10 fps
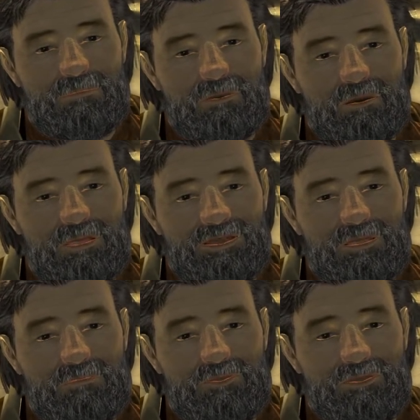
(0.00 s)
Last
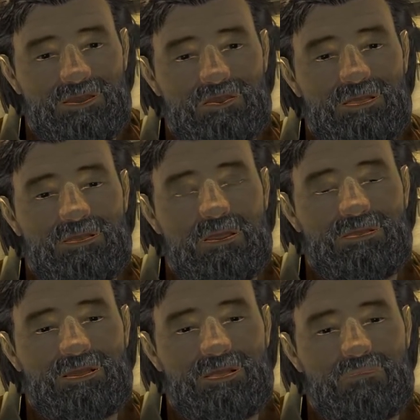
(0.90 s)
I heard, they
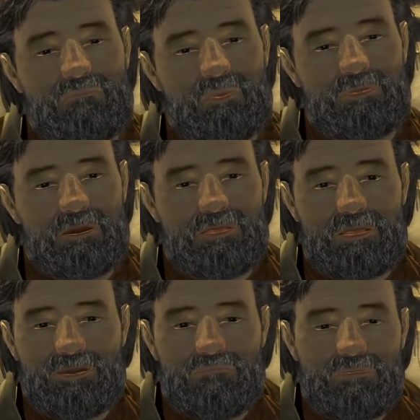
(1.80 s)
settled somewhere in
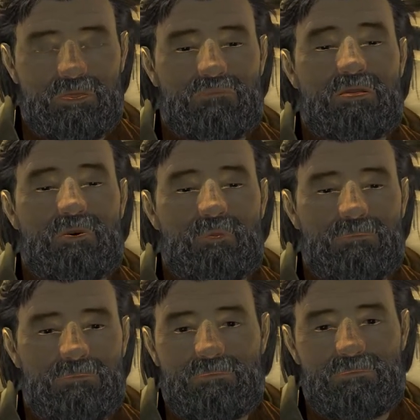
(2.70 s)
Anza Borrego.
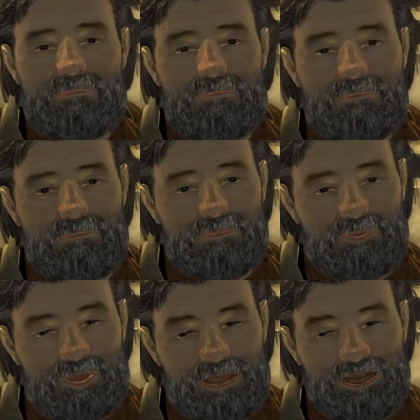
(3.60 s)

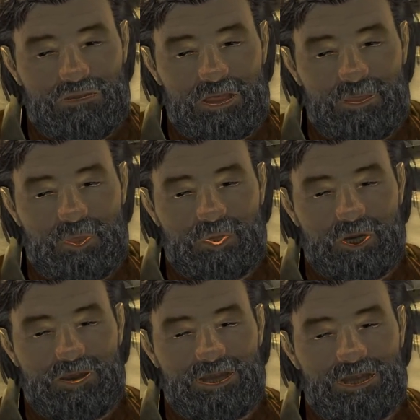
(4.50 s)
Raised
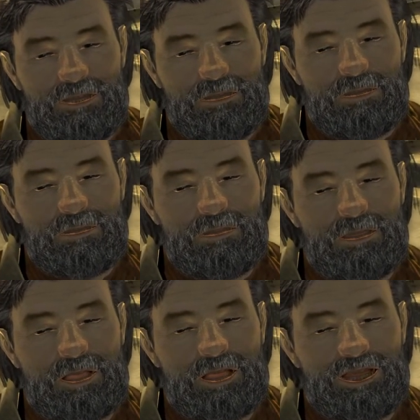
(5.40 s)
bighorners.
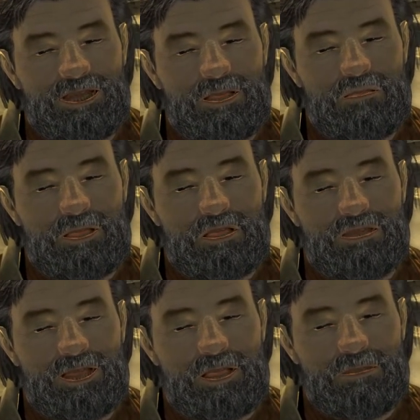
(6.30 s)
Had some tough
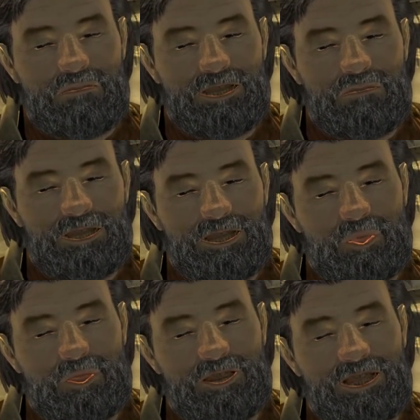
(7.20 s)
times, but it
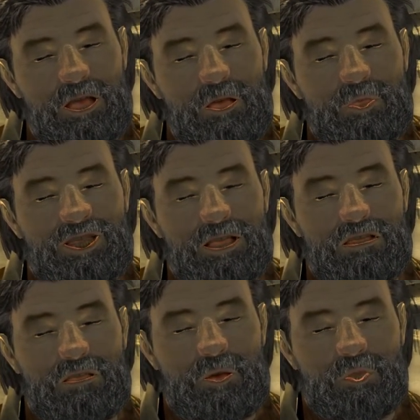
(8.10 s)
worked out okay
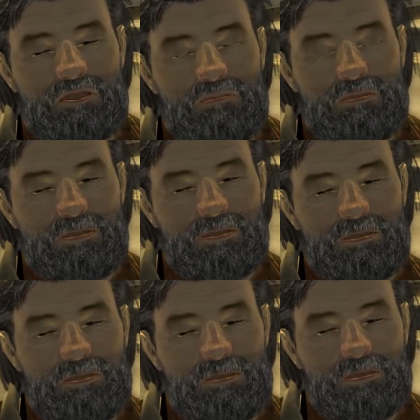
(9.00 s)
for them.
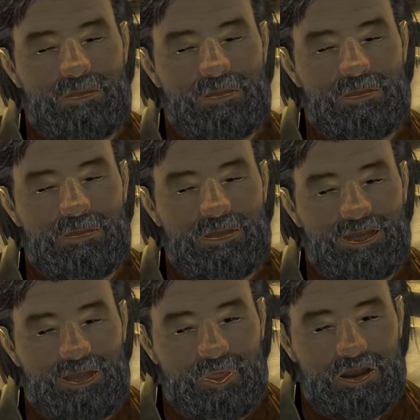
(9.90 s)

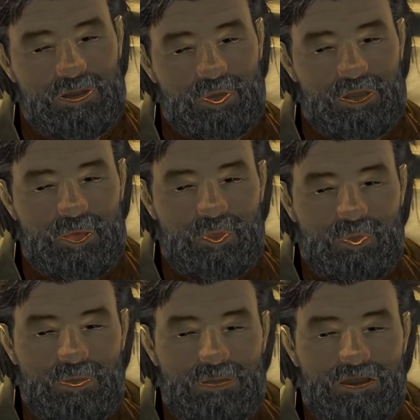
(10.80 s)
So there you go.
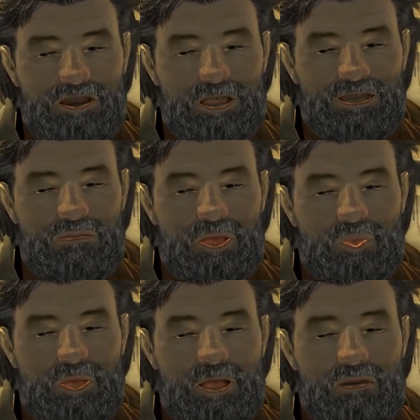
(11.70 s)
That's my
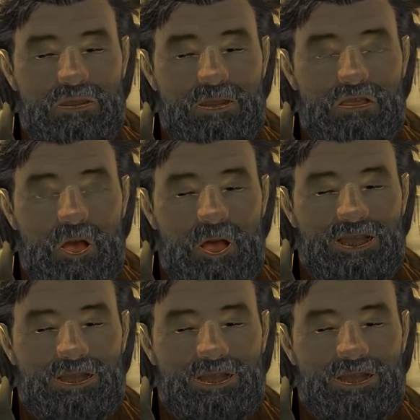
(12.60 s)
one bit of good.